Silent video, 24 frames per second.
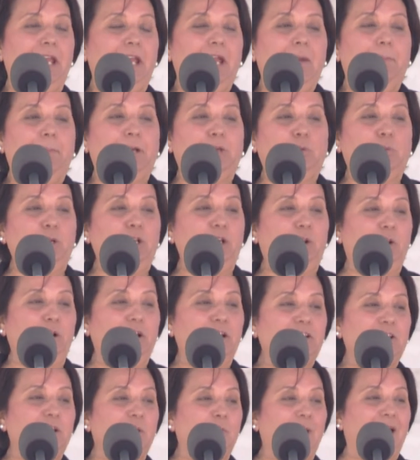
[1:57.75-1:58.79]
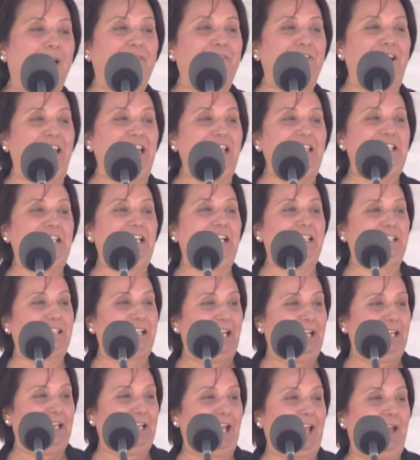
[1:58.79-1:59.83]
But we also have leaders
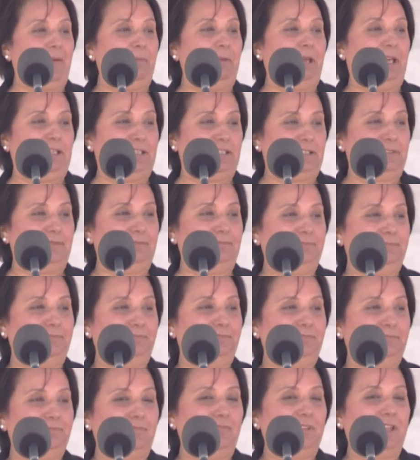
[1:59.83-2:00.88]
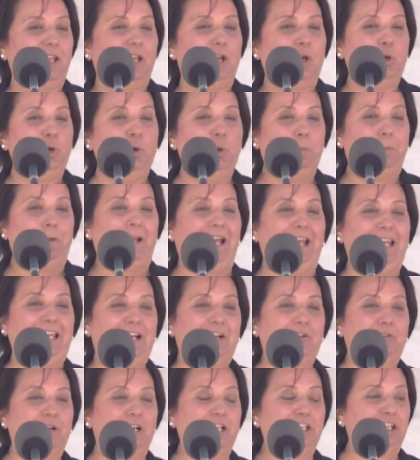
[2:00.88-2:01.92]
like Hamid who play a
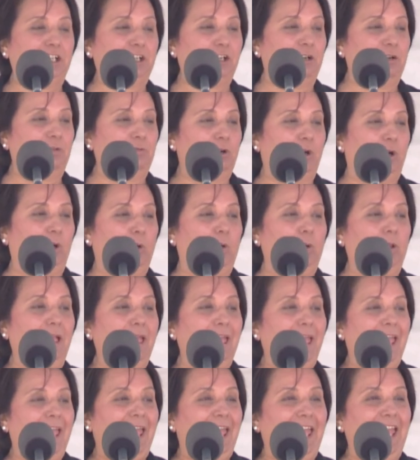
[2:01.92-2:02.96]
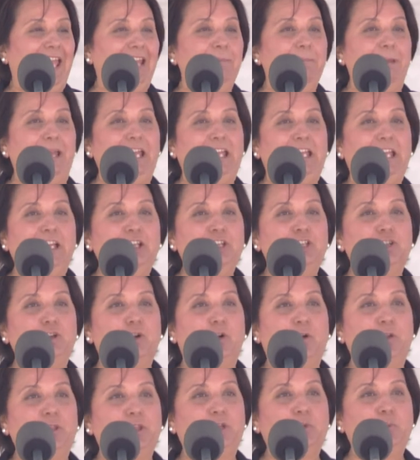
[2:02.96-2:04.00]
critical role in making
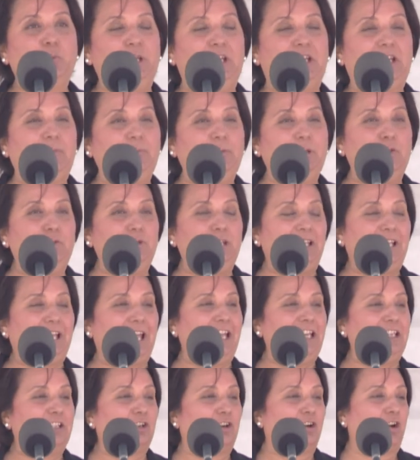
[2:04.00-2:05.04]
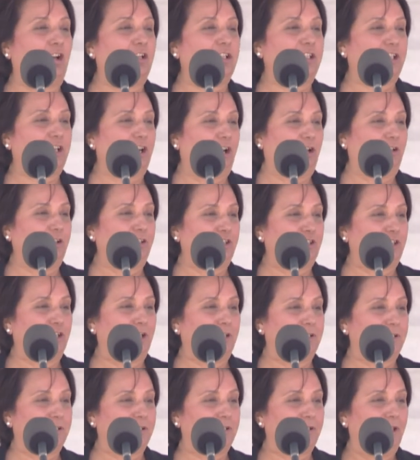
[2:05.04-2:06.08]
sure that we communicate cross
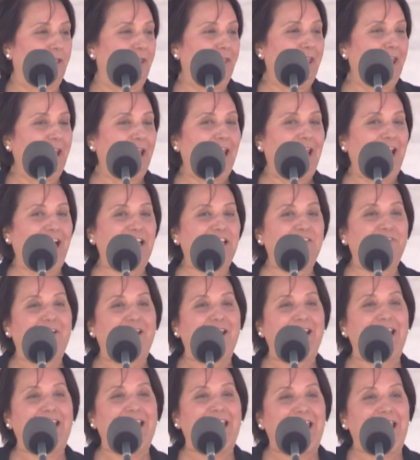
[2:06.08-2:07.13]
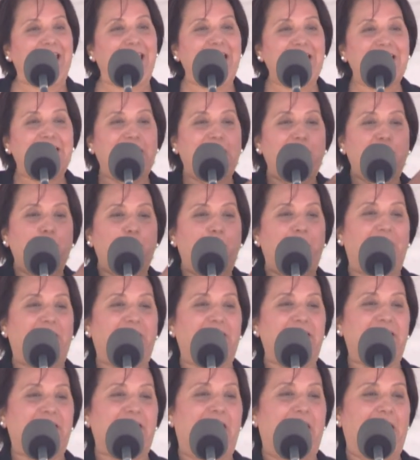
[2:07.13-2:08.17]
cultures. It's very easy to build
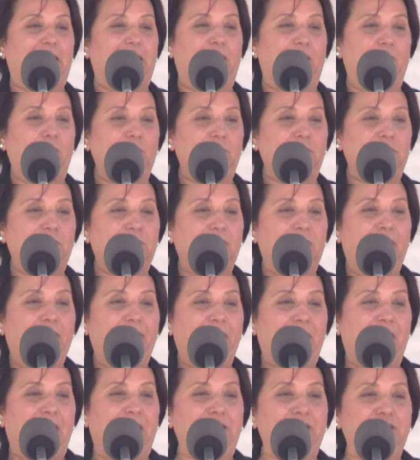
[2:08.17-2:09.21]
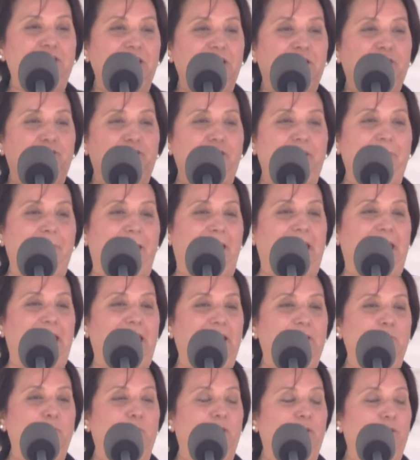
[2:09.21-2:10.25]
silos and just
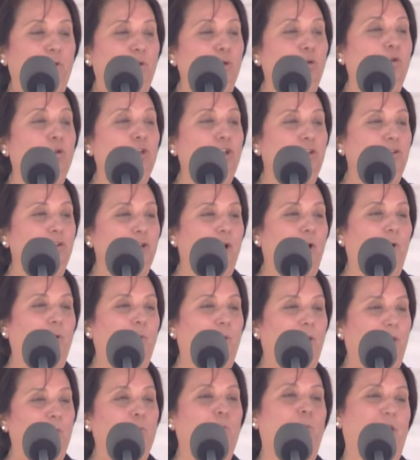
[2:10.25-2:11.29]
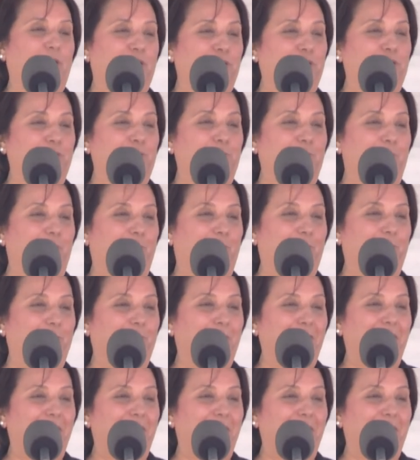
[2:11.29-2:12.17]
remain with who you know and what you know.